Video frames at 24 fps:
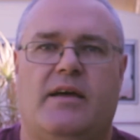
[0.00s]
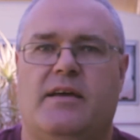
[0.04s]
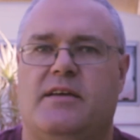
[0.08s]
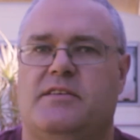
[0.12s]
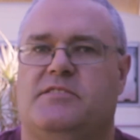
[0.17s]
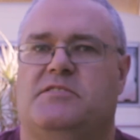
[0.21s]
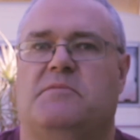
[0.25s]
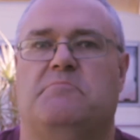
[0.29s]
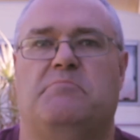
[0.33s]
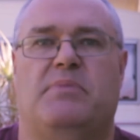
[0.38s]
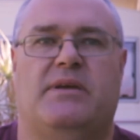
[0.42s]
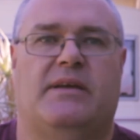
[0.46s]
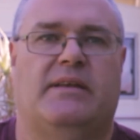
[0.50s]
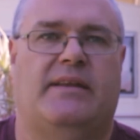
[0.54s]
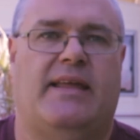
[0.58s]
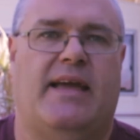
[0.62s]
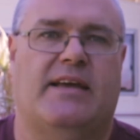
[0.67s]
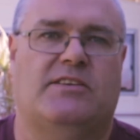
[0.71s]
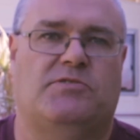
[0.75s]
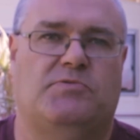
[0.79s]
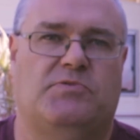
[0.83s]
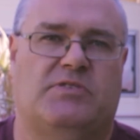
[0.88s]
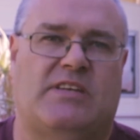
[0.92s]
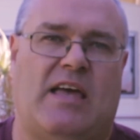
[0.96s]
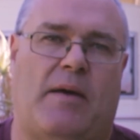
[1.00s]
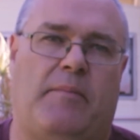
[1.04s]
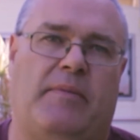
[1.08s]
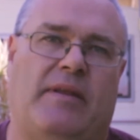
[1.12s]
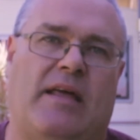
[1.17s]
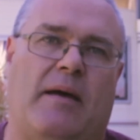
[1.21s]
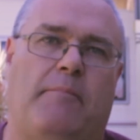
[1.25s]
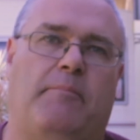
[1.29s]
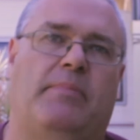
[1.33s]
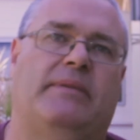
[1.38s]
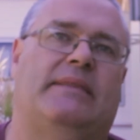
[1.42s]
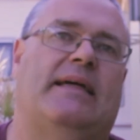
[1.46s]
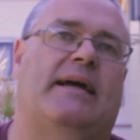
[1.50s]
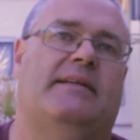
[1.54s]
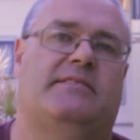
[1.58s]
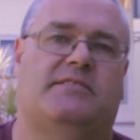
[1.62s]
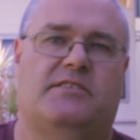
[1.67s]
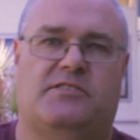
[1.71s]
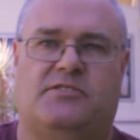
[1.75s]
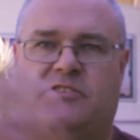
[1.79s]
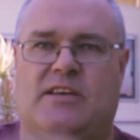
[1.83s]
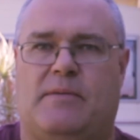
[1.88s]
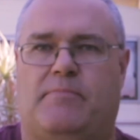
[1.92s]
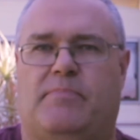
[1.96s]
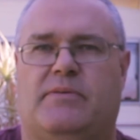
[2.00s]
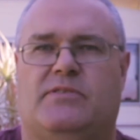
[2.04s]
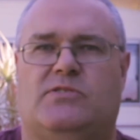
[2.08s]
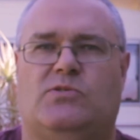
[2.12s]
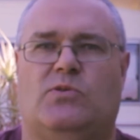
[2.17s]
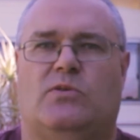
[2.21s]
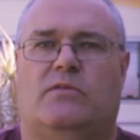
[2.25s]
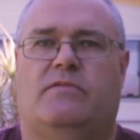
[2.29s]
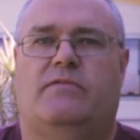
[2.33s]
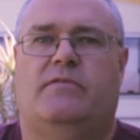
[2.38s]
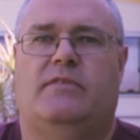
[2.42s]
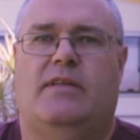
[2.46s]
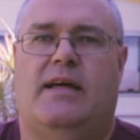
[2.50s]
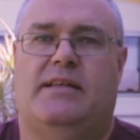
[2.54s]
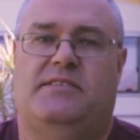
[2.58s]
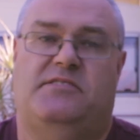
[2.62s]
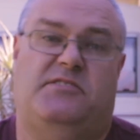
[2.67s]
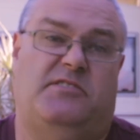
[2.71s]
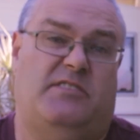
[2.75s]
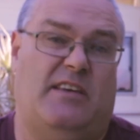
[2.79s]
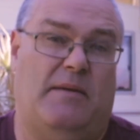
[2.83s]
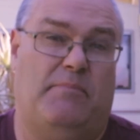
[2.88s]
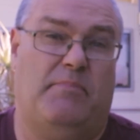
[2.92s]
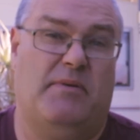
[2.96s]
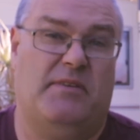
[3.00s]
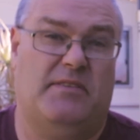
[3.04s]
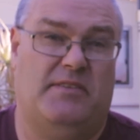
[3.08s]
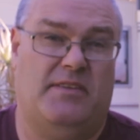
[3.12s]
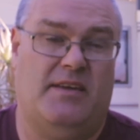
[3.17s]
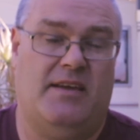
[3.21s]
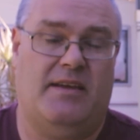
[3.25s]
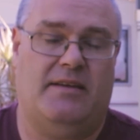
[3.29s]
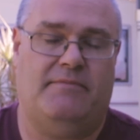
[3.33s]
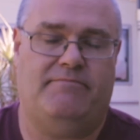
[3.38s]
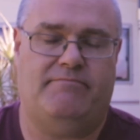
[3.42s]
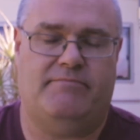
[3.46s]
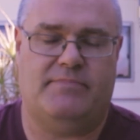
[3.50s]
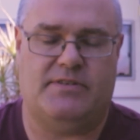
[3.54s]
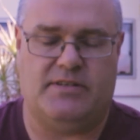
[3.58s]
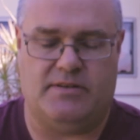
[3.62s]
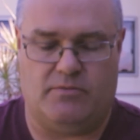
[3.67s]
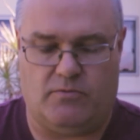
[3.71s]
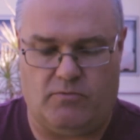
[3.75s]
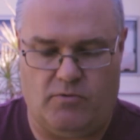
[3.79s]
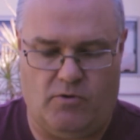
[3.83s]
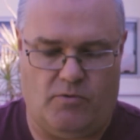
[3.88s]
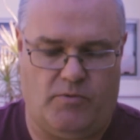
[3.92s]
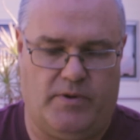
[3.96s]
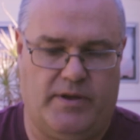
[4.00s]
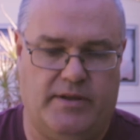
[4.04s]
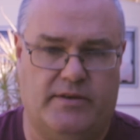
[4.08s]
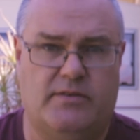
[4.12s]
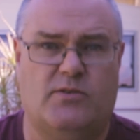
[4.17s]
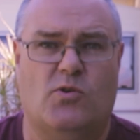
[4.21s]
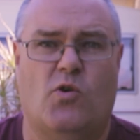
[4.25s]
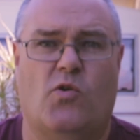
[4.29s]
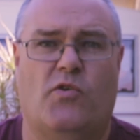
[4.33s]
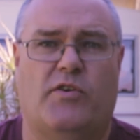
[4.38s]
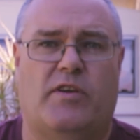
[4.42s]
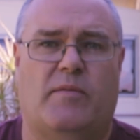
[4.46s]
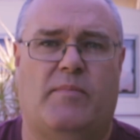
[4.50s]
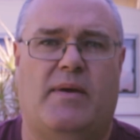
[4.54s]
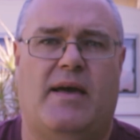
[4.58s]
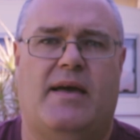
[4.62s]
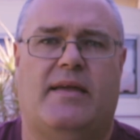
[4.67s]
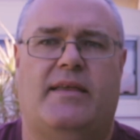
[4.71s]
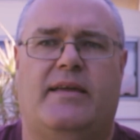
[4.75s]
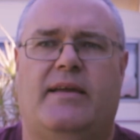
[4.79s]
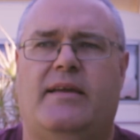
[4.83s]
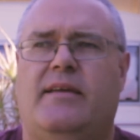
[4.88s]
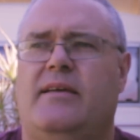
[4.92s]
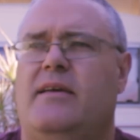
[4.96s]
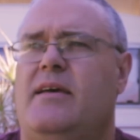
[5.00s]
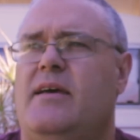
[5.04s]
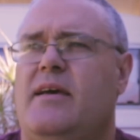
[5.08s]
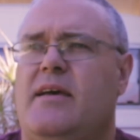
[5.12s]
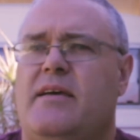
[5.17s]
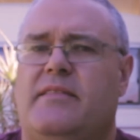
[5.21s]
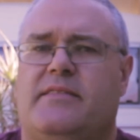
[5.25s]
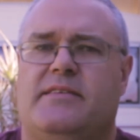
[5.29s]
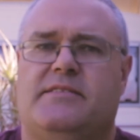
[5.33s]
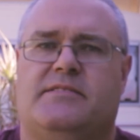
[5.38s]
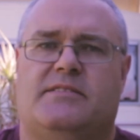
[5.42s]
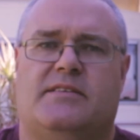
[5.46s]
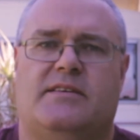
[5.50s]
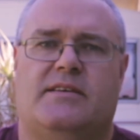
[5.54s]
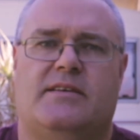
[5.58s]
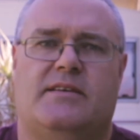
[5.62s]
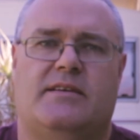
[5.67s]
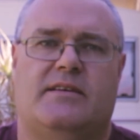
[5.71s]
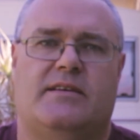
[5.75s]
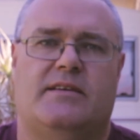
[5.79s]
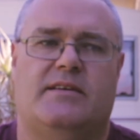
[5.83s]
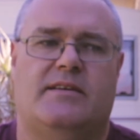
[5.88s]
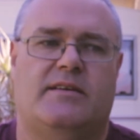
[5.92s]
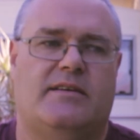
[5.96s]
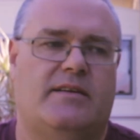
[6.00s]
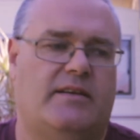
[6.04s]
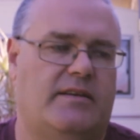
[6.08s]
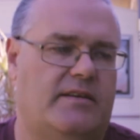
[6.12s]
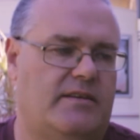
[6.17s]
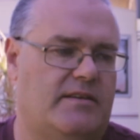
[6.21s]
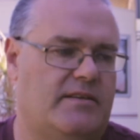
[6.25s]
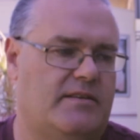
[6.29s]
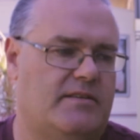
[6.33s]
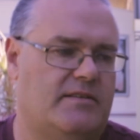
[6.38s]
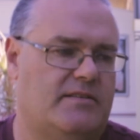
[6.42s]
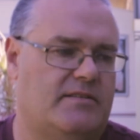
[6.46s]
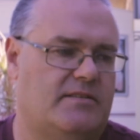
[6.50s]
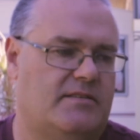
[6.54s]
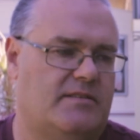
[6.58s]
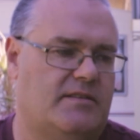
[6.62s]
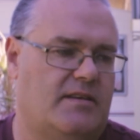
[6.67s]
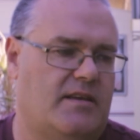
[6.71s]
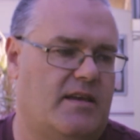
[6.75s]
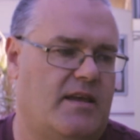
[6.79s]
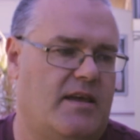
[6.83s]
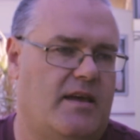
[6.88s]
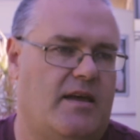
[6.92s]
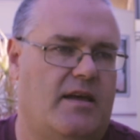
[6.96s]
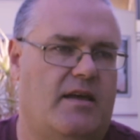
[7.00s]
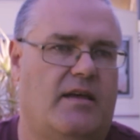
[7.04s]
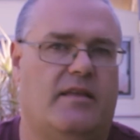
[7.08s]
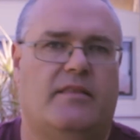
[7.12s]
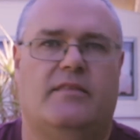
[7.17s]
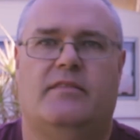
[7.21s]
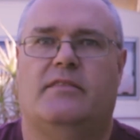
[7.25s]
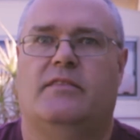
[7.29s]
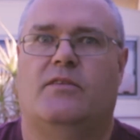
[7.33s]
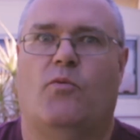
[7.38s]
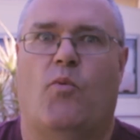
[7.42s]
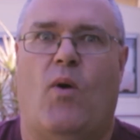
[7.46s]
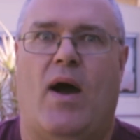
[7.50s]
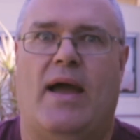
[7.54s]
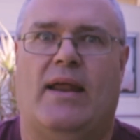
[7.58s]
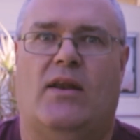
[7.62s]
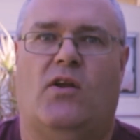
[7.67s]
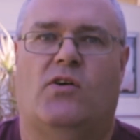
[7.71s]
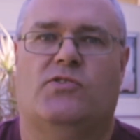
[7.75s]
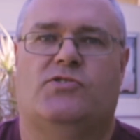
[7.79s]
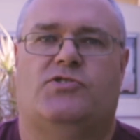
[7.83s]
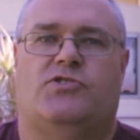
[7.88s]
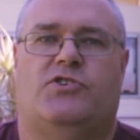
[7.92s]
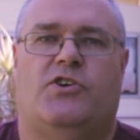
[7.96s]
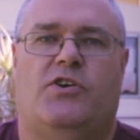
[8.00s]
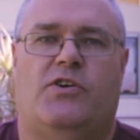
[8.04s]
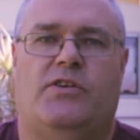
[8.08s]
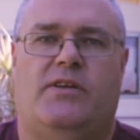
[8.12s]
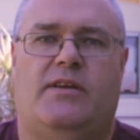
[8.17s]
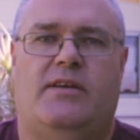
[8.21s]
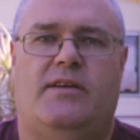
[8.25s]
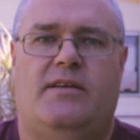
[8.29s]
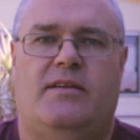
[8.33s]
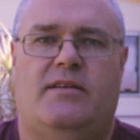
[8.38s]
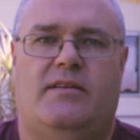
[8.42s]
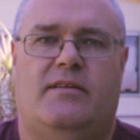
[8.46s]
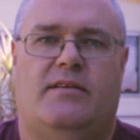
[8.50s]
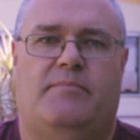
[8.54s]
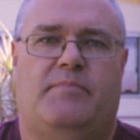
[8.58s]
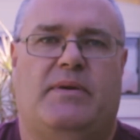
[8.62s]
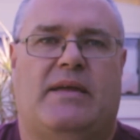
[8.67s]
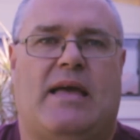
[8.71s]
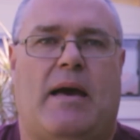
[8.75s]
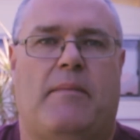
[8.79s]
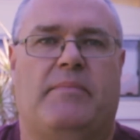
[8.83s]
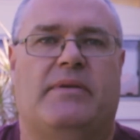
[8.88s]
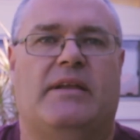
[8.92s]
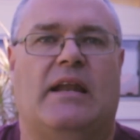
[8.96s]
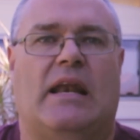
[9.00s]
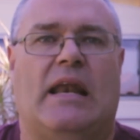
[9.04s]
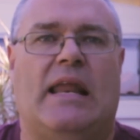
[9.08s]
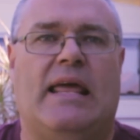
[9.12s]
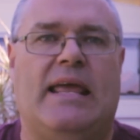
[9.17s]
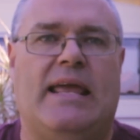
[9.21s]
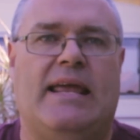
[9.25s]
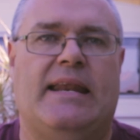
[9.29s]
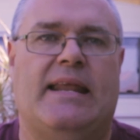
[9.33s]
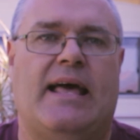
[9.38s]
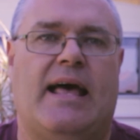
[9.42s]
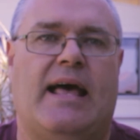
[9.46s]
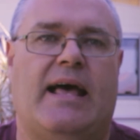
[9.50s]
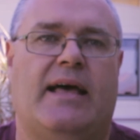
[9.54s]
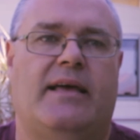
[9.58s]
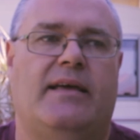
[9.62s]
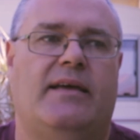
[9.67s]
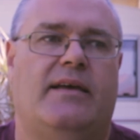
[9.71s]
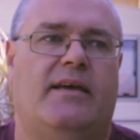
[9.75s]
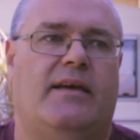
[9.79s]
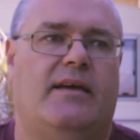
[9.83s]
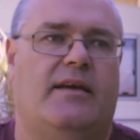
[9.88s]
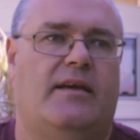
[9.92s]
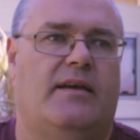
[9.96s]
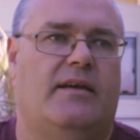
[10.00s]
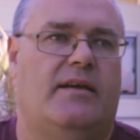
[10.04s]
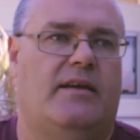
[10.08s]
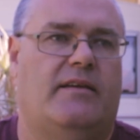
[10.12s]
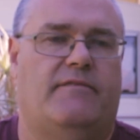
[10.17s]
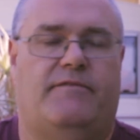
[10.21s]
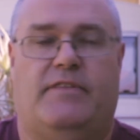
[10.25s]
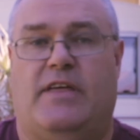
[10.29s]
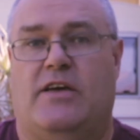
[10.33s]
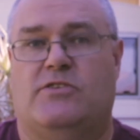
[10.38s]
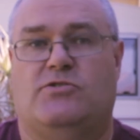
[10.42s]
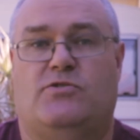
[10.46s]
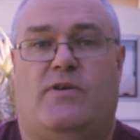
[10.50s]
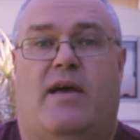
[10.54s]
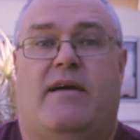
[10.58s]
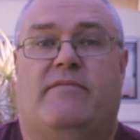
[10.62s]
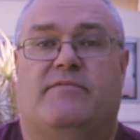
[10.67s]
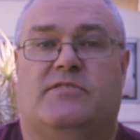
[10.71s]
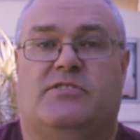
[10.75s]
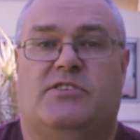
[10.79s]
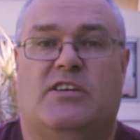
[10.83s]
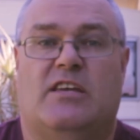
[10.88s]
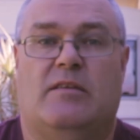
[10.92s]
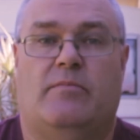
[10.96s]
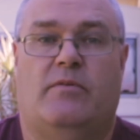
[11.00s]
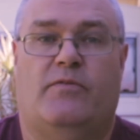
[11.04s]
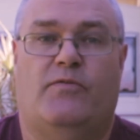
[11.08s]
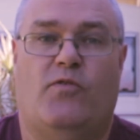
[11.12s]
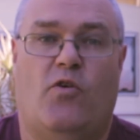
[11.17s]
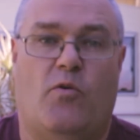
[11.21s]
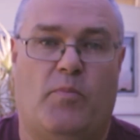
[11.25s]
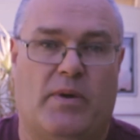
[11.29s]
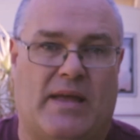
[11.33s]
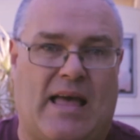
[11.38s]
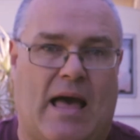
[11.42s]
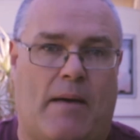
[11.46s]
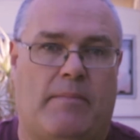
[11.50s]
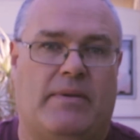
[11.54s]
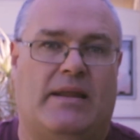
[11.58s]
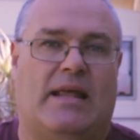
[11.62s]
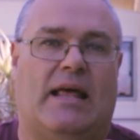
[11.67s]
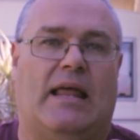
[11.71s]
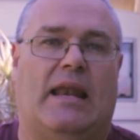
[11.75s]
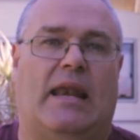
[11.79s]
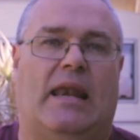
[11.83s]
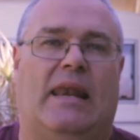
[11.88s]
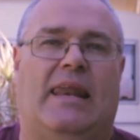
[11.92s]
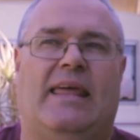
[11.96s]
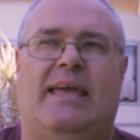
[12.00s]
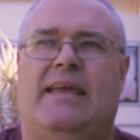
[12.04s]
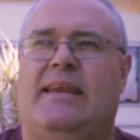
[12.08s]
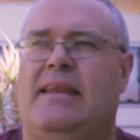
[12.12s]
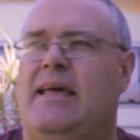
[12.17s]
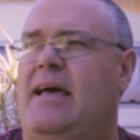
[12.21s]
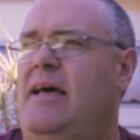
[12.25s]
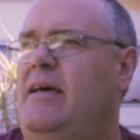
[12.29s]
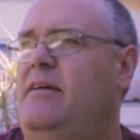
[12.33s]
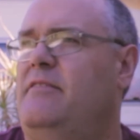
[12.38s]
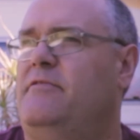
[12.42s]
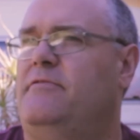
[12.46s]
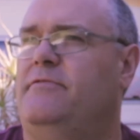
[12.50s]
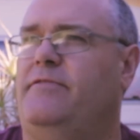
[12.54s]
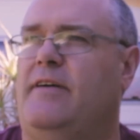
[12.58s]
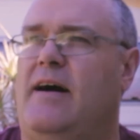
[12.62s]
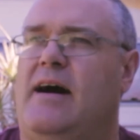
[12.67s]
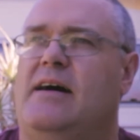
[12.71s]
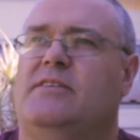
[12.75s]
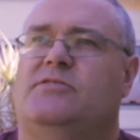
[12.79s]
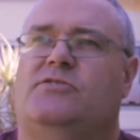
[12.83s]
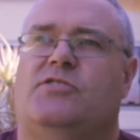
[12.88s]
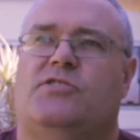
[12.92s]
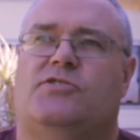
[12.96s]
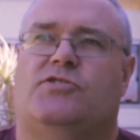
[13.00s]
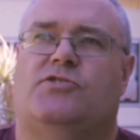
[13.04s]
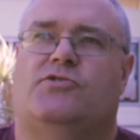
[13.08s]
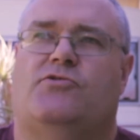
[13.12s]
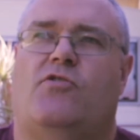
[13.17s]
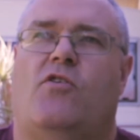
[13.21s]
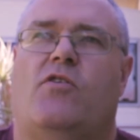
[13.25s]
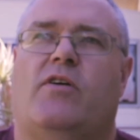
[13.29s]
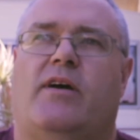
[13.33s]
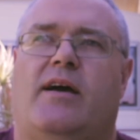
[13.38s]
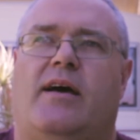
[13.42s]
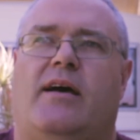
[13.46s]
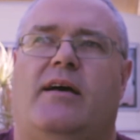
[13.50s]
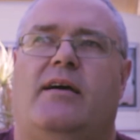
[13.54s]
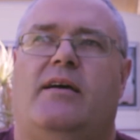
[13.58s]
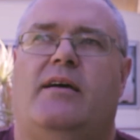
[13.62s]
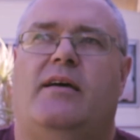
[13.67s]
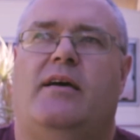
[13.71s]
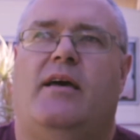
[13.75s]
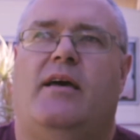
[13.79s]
Some big announcements coming up, but that's a separate thing to what we're talking about here. This is the weight loss journey, becoming a leaner, for those of you who haven't seen it before, becoming a leaner, faster, stronger